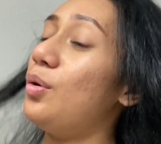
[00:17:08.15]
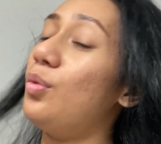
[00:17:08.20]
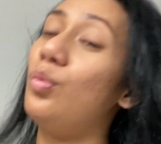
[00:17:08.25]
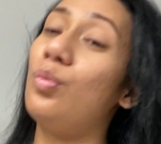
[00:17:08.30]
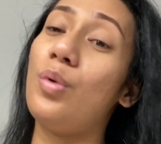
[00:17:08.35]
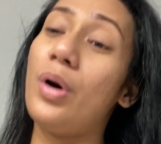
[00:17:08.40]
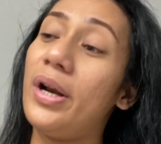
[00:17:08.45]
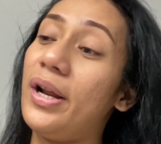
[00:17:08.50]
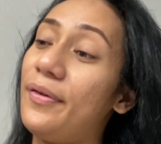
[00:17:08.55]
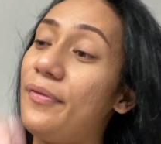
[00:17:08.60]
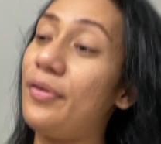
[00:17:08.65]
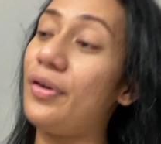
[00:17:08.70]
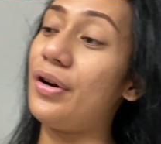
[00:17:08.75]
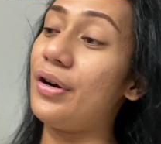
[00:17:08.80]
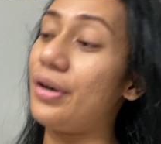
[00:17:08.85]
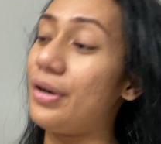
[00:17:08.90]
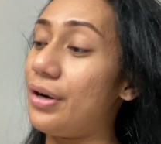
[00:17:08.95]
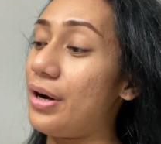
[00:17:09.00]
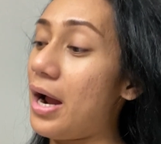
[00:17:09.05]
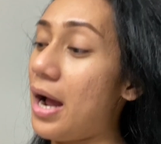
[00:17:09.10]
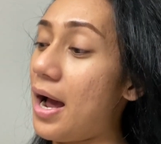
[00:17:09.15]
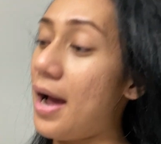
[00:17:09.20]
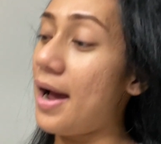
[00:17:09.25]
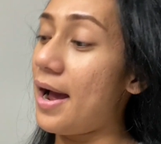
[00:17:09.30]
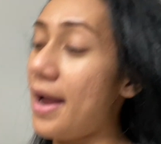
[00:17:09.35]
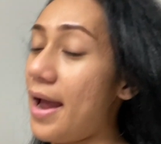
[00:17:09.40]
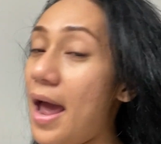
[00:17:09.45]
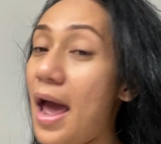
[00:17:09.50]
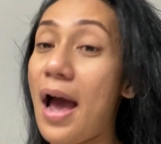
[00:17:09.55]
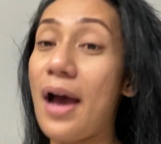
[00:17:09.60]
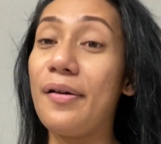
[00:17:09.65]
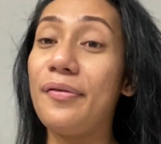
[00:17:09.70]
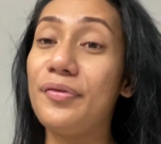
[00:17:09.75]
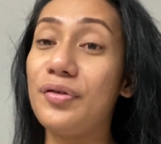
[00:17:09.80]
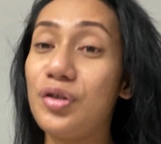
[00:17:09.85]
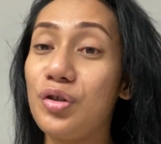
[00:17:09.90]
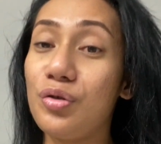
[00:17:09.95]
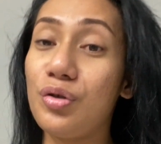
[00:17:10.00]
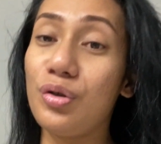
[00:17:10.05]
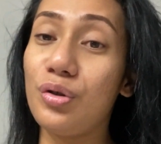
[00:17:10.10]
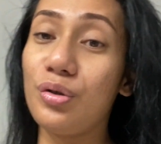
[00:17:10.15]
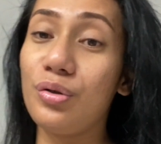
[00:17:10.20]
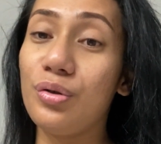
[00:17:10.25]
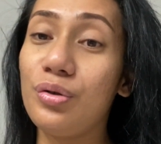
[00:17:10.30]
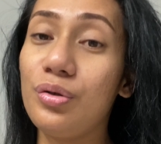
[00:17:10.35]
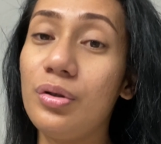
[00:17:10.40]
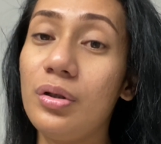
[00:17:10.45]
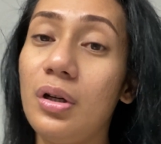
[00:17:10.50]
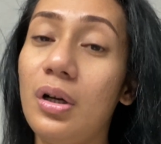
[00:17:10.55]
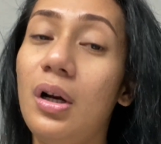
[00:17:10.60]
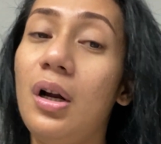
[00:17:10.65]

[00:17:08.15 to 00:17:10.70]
whatever I have to do.